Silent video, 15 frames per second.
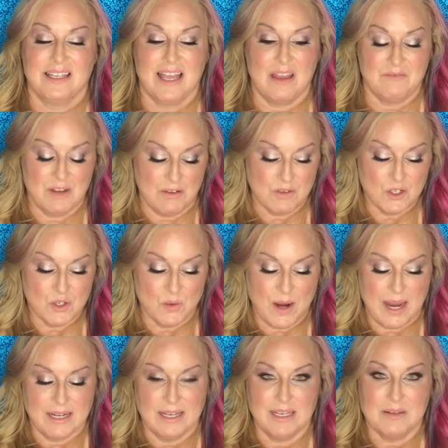I've never
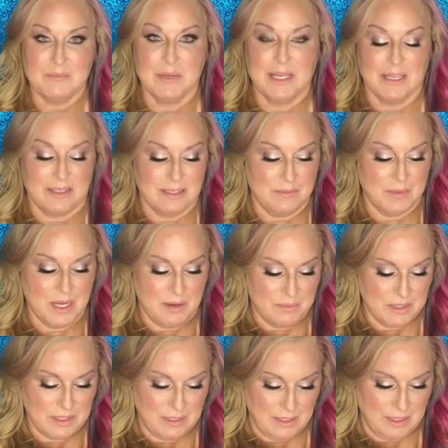tried it because
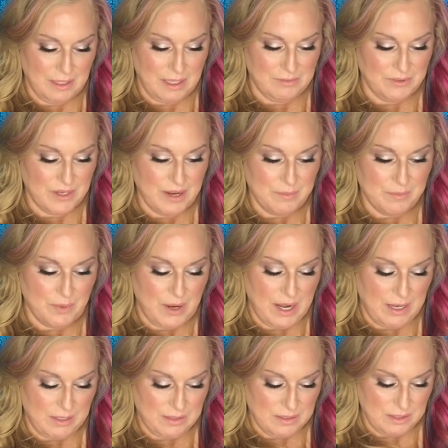sometimes internet
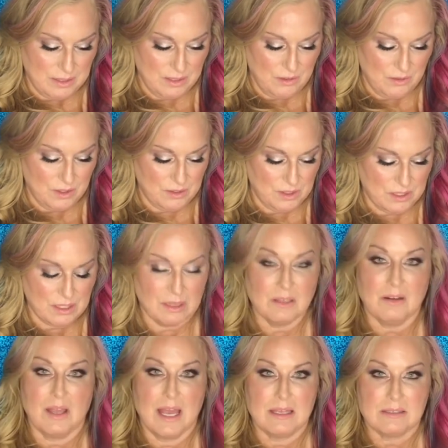brands, you know, you're just a little
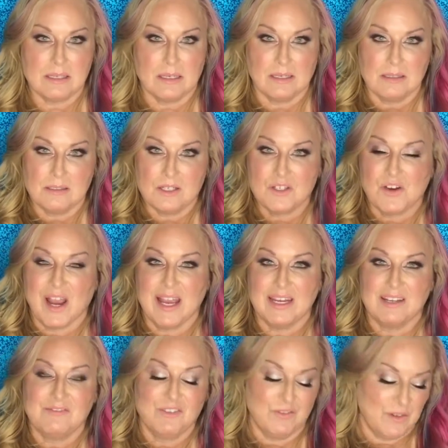hesitant to try it
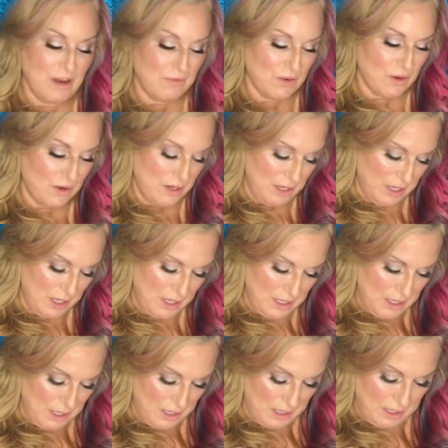if you've never
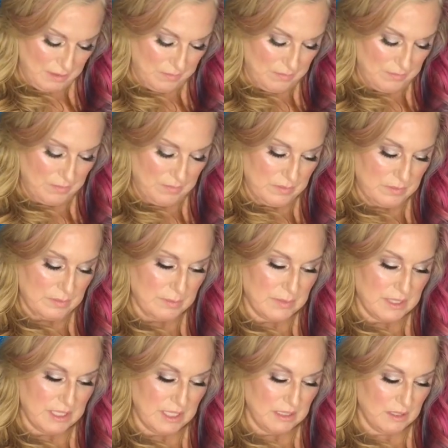
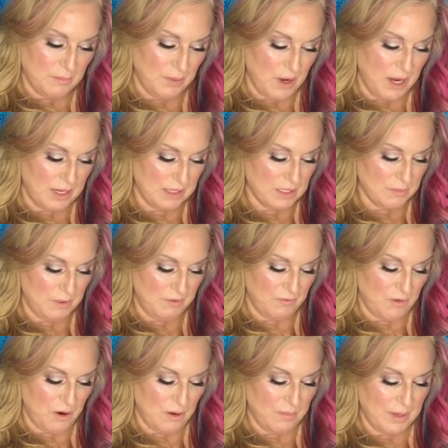seen the products
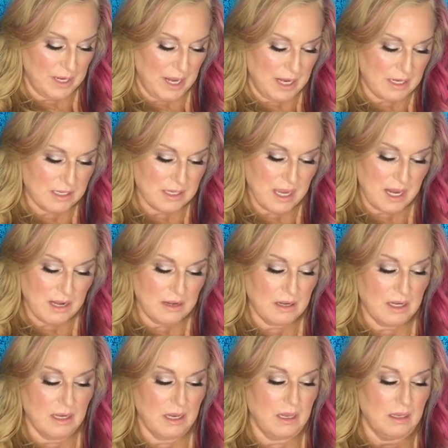before. But I
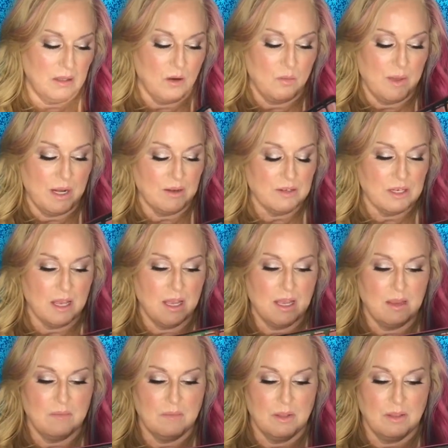decided no better
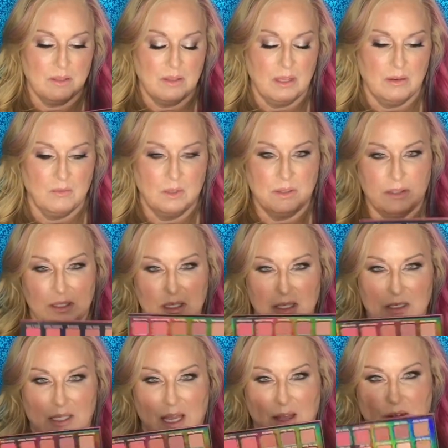time than with the
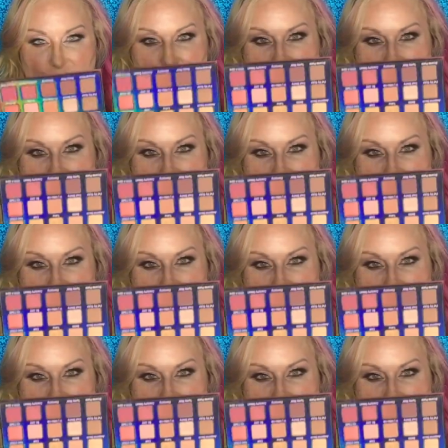discount